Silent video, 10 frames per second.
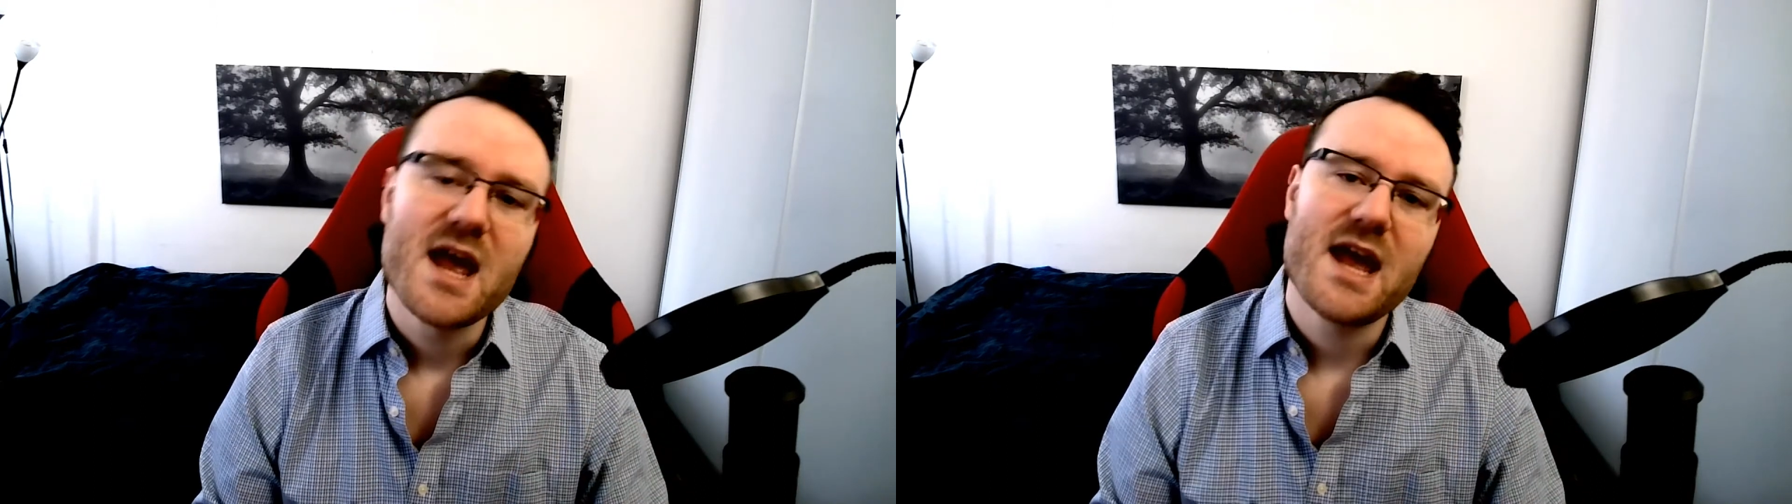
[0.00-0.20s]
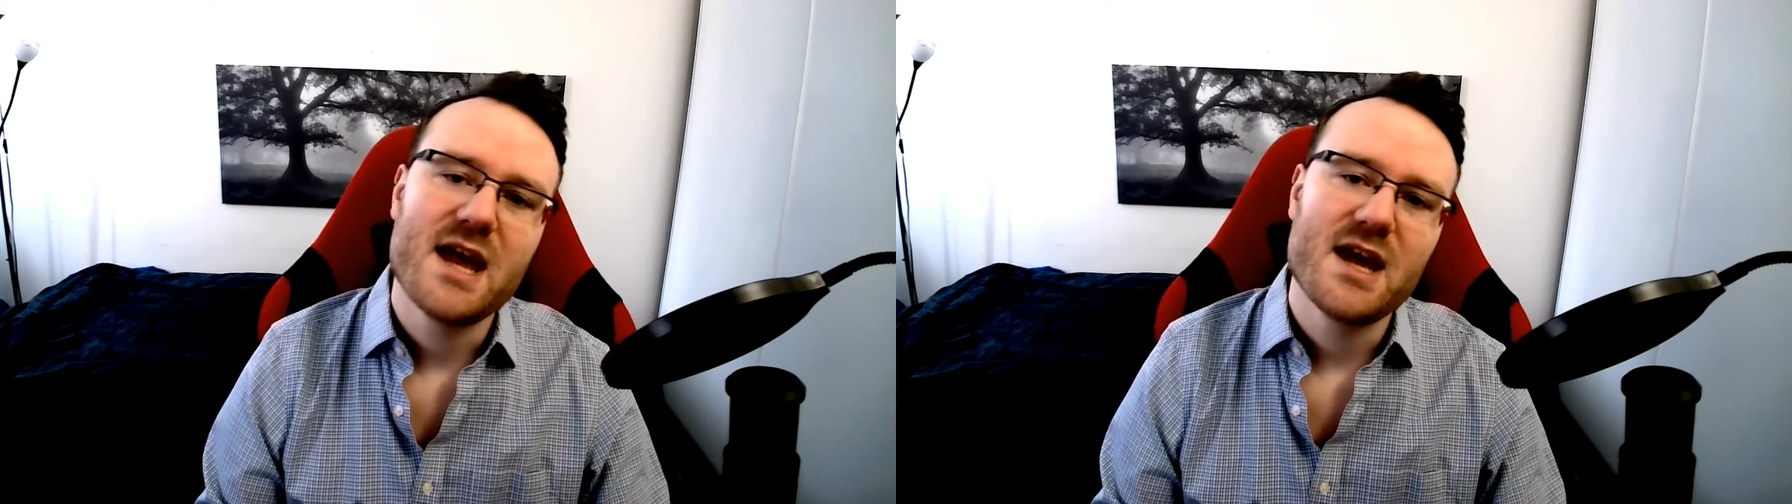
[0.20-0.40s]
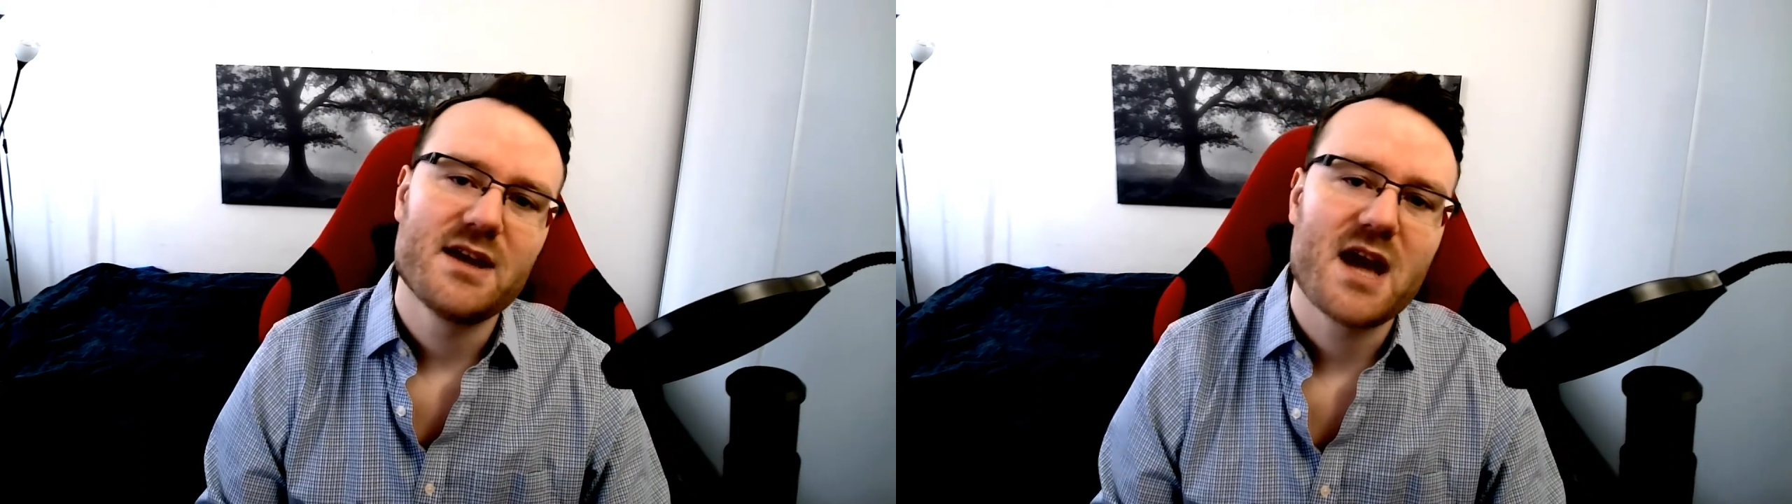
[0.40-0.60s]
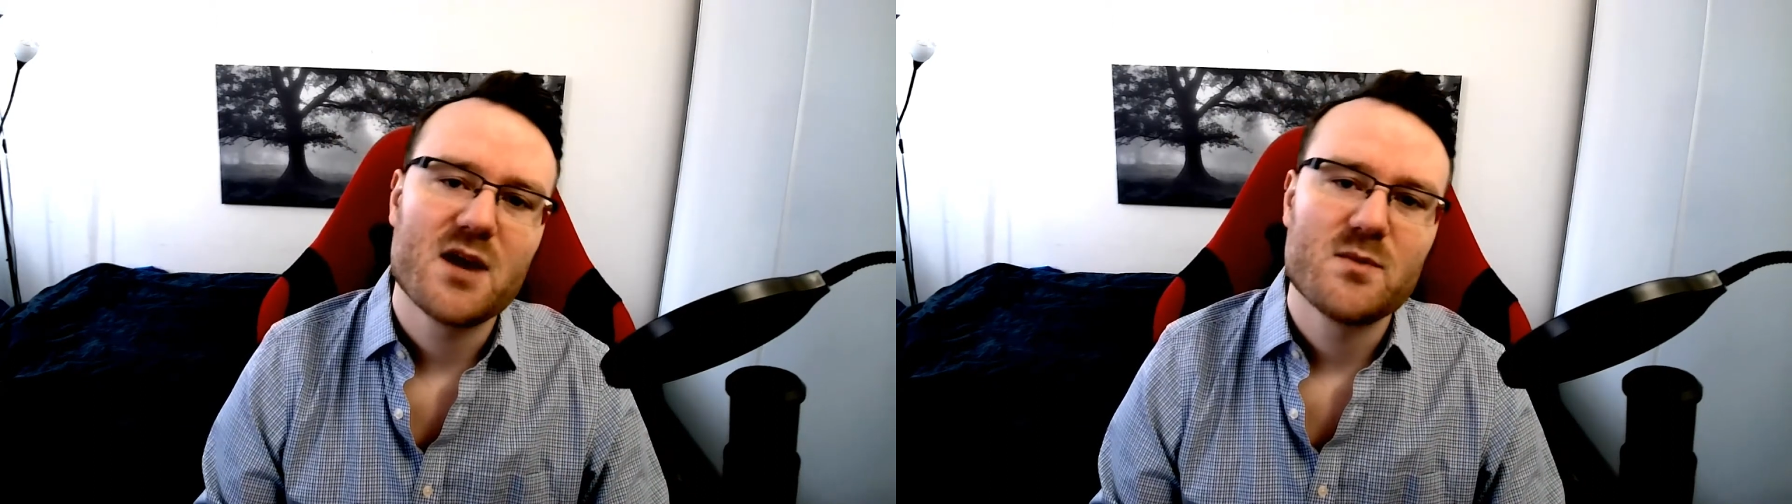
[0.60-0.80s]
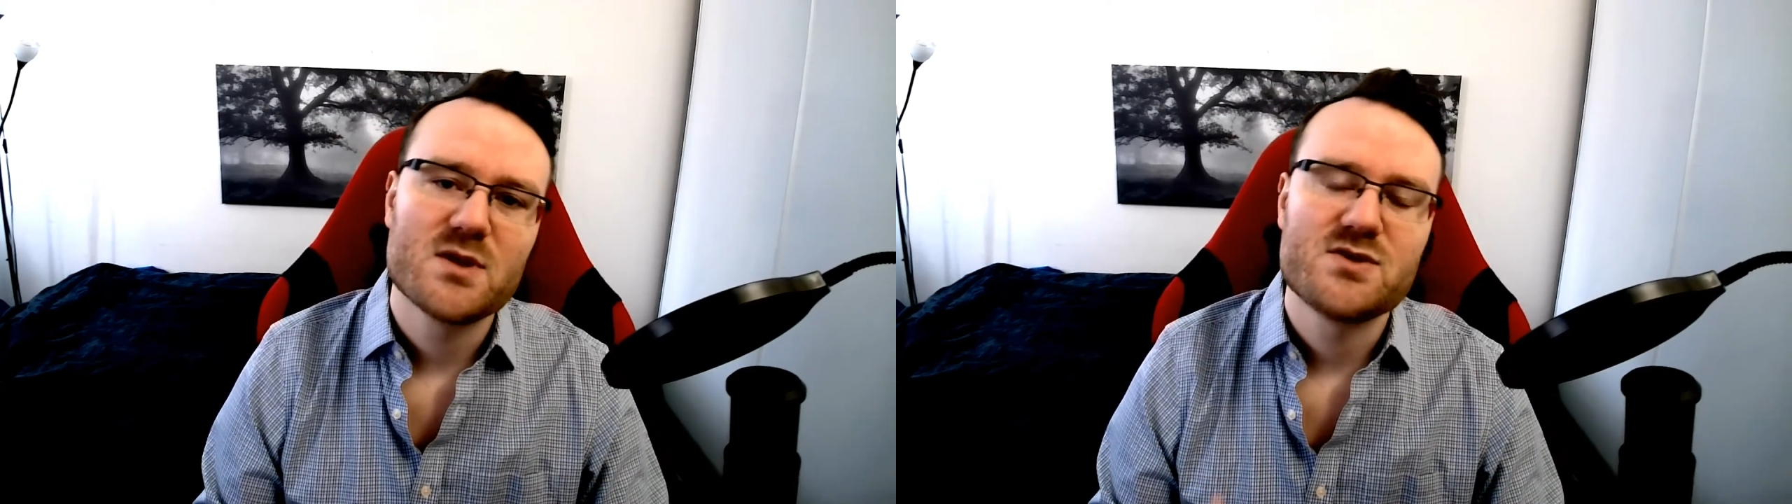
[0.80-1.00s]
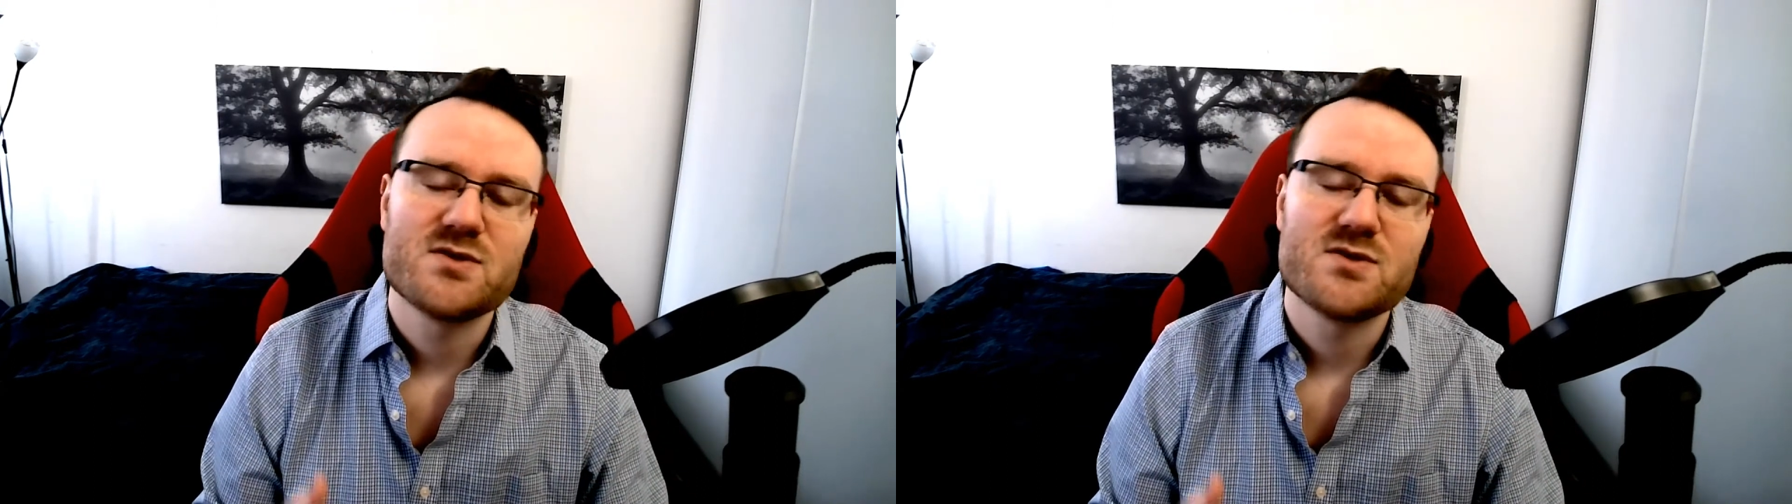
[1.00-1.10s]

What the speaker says: and how much you're